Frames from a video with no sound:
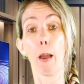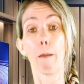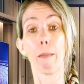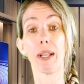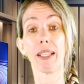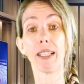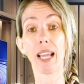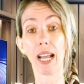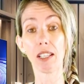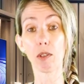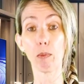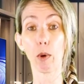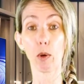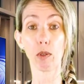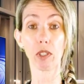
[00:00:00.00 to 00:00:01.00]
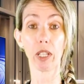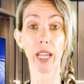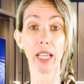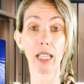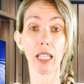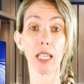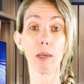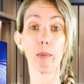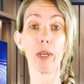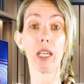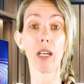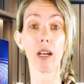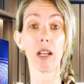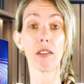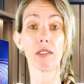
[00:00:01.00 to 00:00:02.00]
but that's most likely
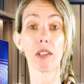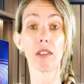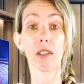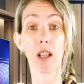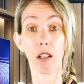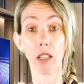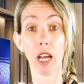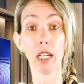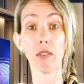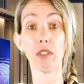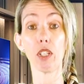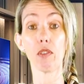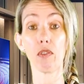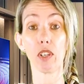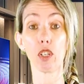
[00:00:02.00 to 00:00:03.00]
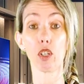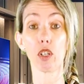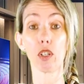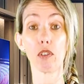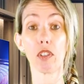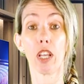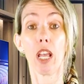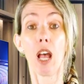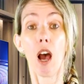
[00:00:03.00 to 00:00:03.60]
because a lot of these features